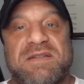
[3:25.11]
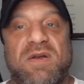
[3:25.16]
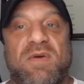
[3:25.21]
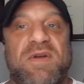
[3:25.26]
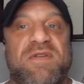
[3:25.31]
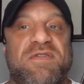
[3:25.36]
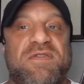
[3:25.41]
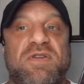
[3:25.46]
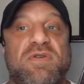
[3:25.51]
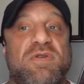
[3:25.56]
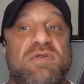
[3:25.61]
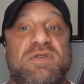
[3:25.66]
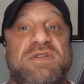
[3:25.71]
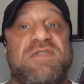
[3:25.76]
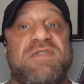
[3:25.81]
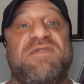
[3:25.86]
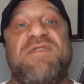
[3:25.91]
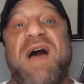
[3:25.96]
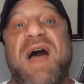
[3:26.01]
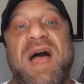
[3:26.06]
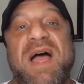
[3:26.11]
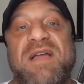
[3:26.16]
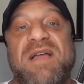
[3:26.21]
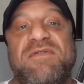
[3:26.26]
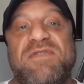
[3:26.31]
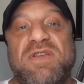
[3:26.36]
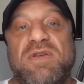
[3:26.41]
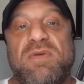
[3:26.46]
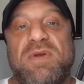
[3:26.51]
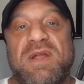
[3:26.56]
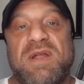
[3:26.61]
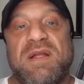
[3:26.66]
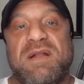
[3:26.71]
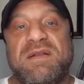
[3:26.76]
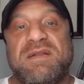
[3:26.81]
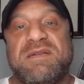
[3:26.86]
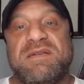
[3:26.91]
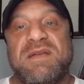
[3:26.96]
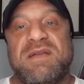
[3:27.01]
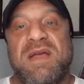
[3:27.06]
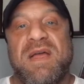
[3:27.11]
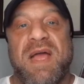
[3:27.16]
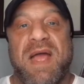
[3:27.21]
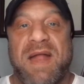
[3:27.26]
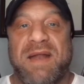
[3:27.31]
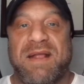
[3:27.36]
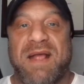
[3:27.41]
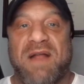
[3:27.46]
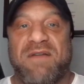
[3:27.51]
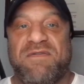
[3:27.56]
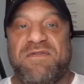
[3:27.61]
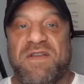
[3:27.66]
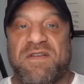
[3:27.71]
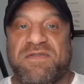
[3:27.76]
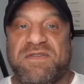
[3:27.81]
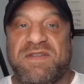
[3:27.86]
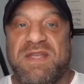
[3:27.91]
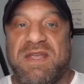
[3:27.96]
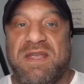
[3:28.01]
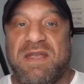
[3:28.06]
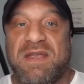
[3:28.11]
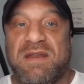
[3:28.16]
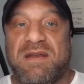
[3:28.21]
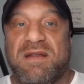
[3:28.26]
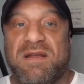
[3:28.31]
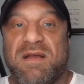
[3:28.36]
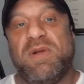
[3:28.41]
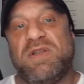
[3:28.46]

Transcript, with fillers: So if you used five units and got 15,